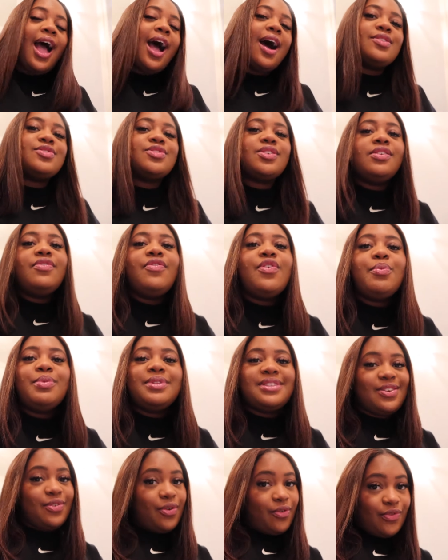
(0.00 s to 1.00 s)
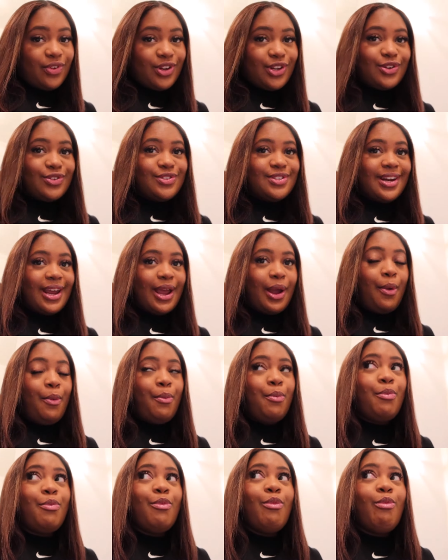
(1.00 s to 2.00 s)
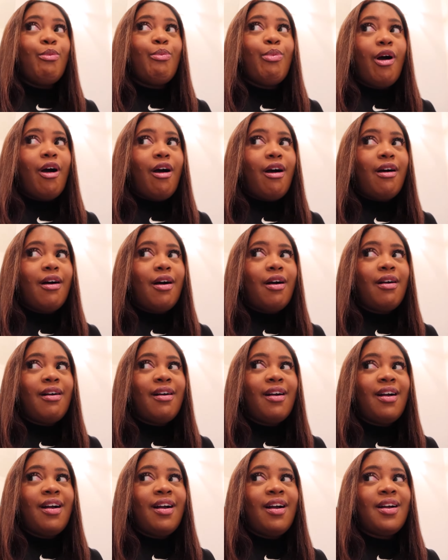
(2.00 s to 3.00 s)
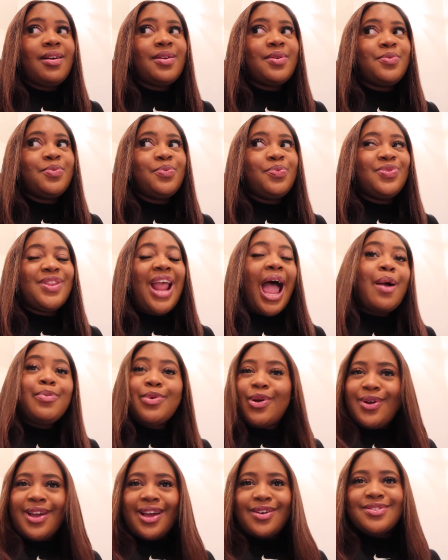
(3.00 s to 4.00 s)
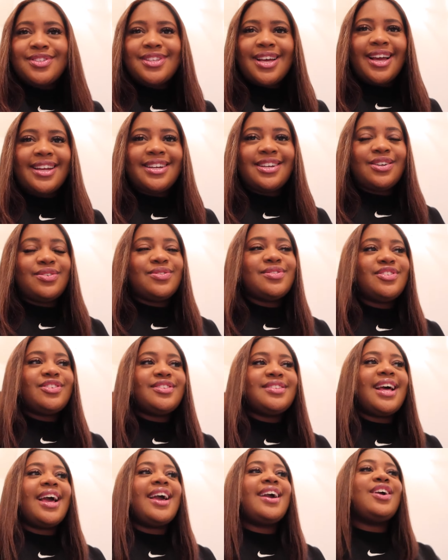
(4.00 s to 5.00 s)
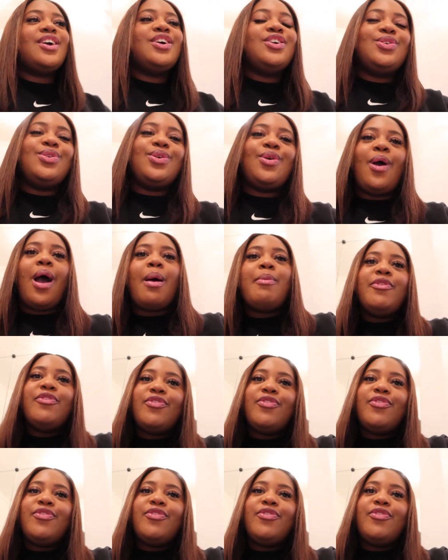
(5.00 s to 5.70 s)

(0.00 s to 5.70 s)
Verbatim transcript: I was gonna film a different video today, but I'm going outside and I was just like, you know, I'm a